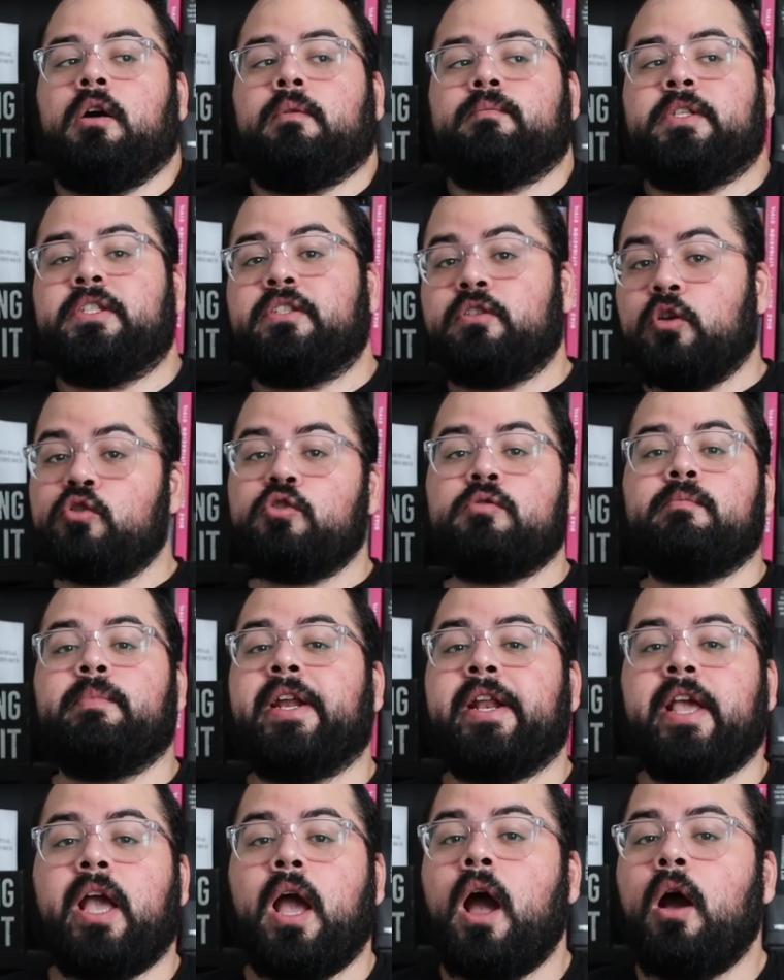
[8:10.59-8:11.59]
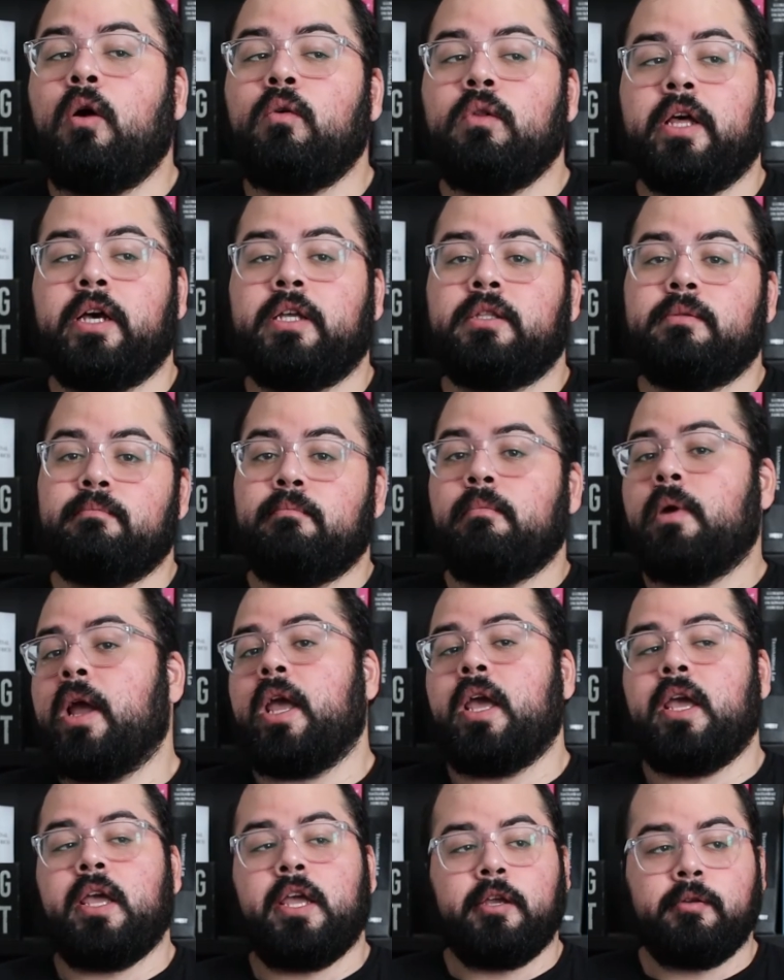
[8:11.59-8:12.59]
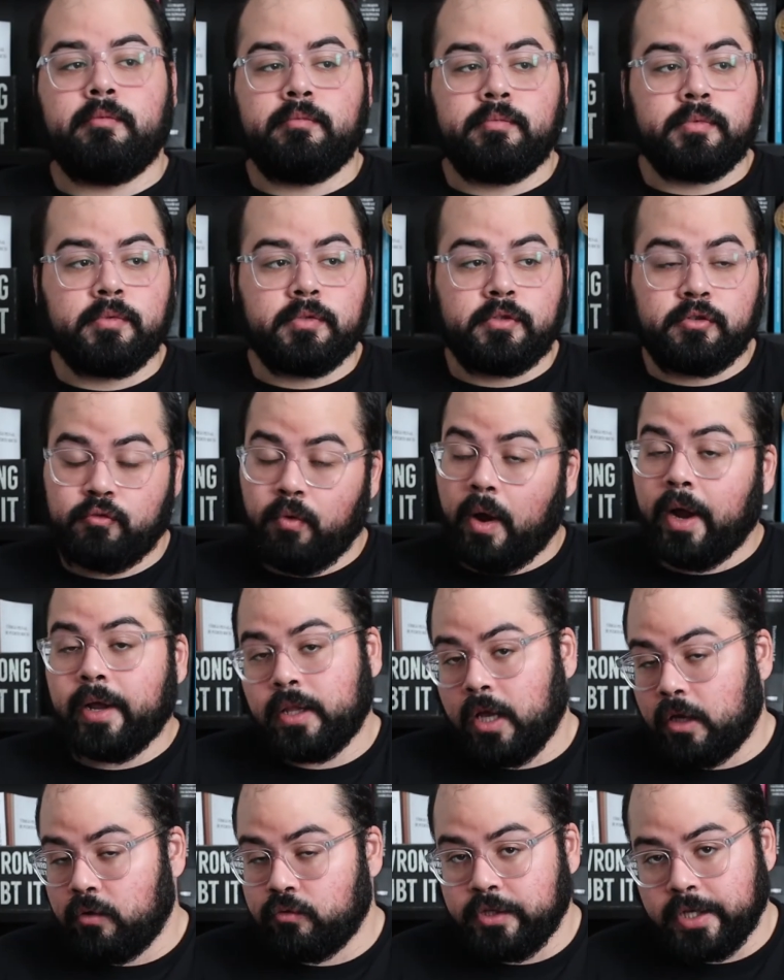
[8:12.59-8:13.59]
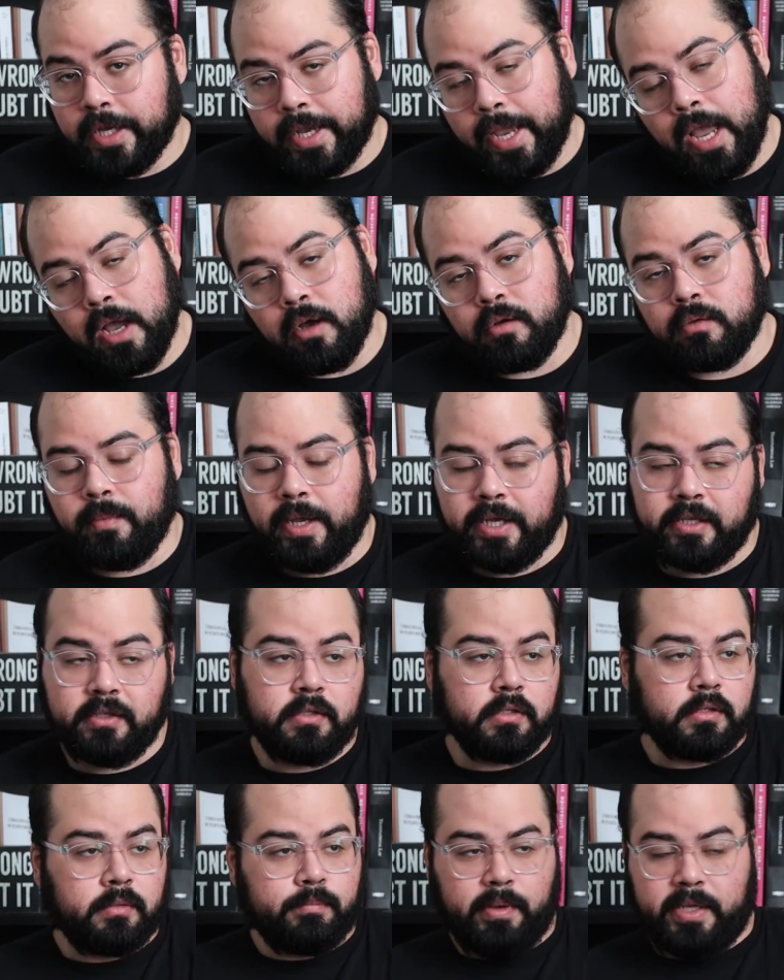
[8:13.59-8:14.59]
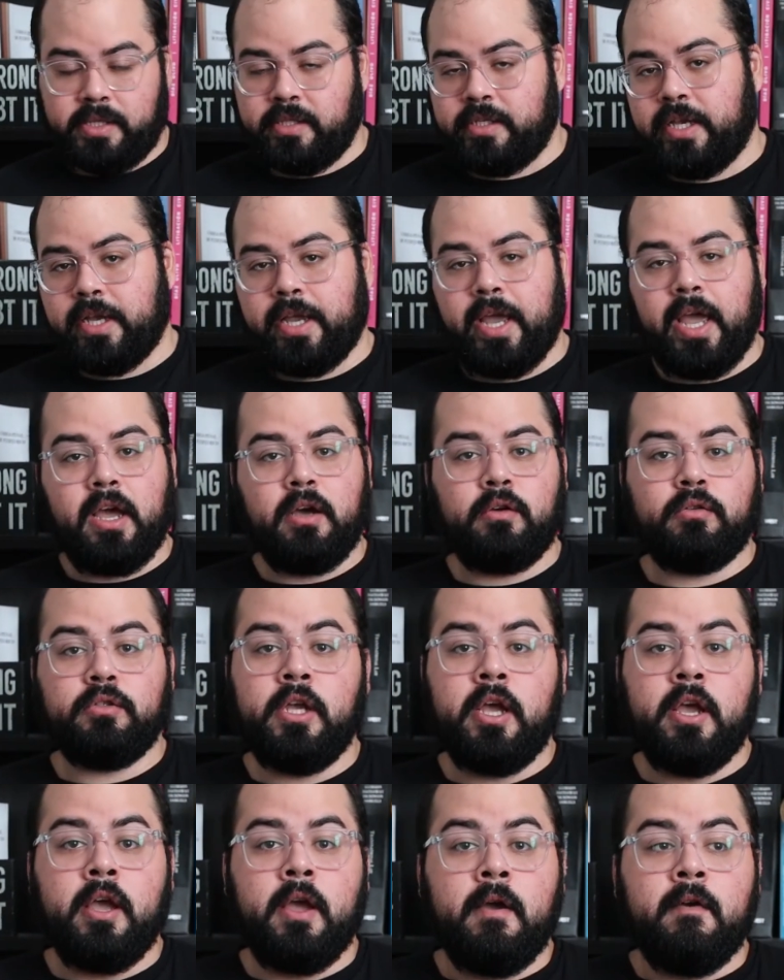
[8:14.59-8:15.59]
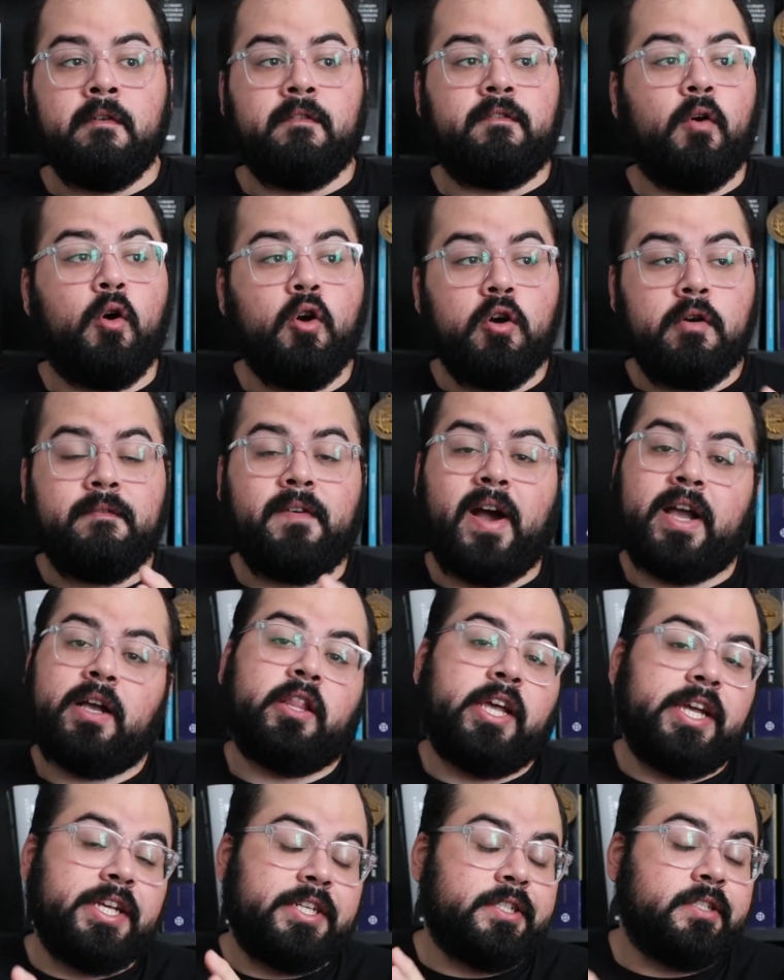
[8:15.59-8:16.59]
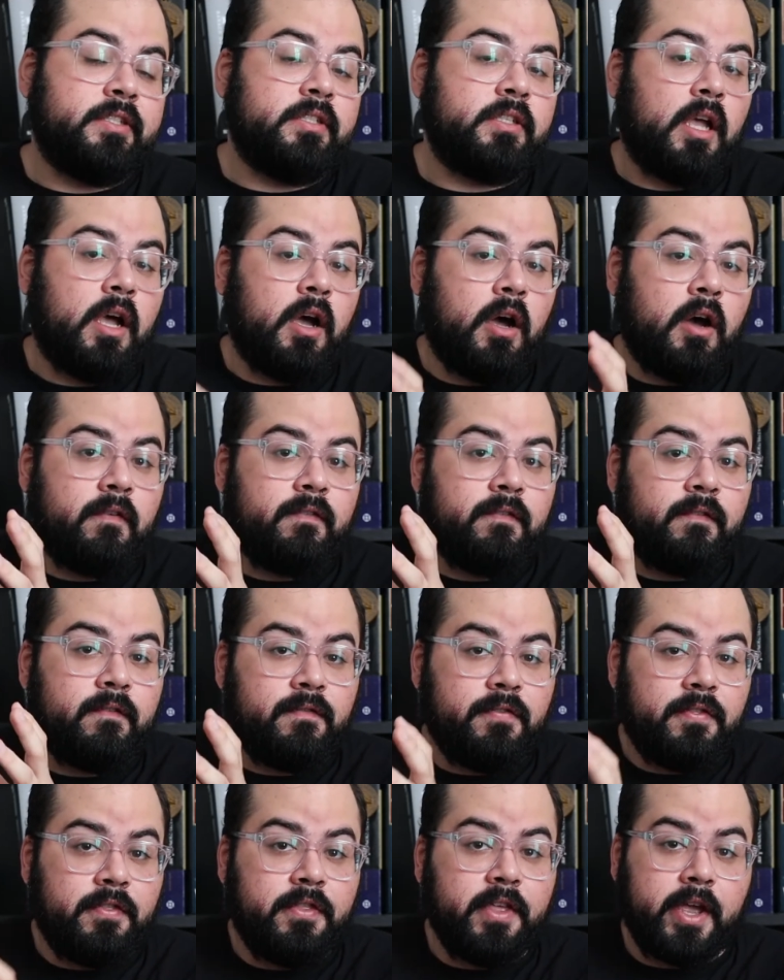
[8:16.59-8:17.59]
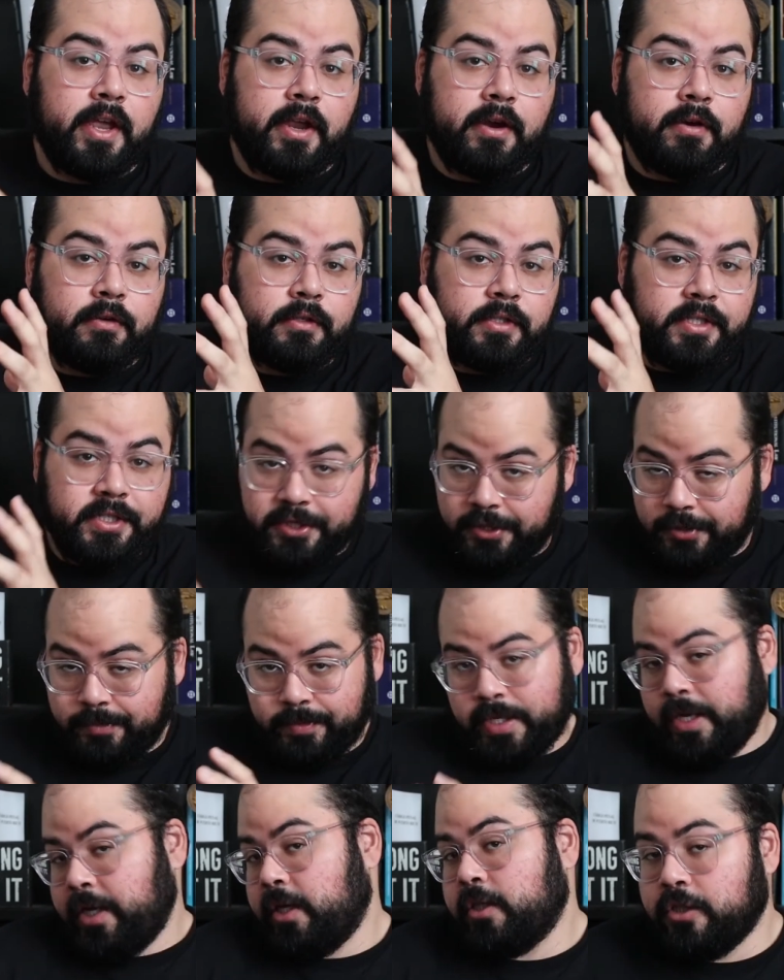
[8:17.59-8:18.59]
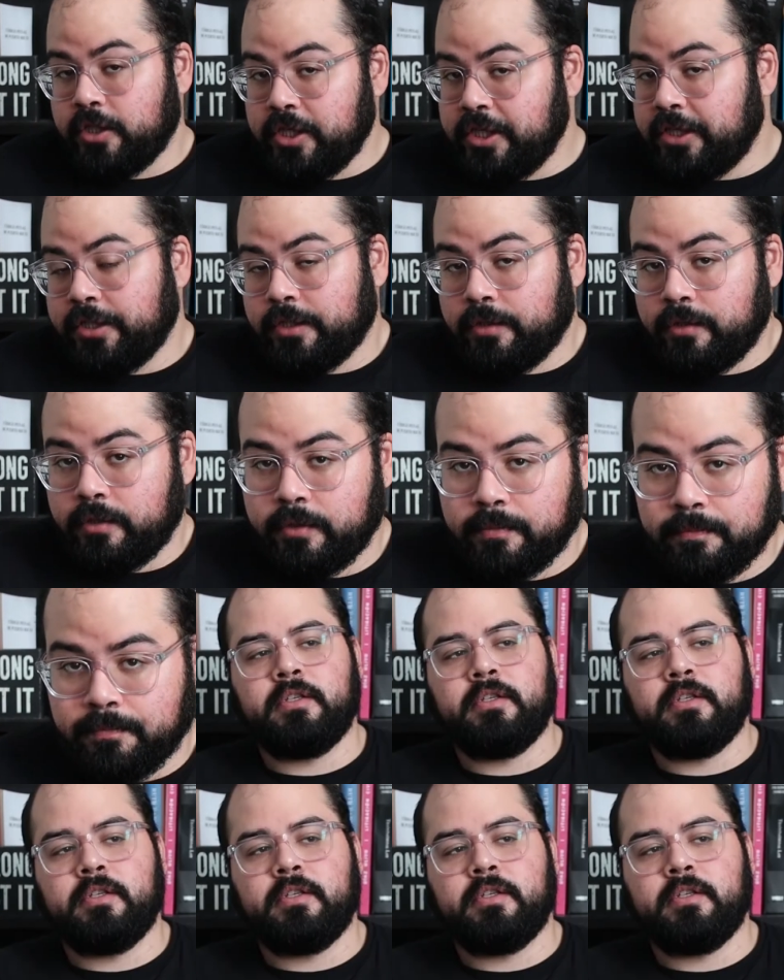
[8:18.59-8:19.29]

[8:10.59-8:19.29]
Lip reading: the social media outlet may strike down the account, may suspend the account for violations of their terms and conditions.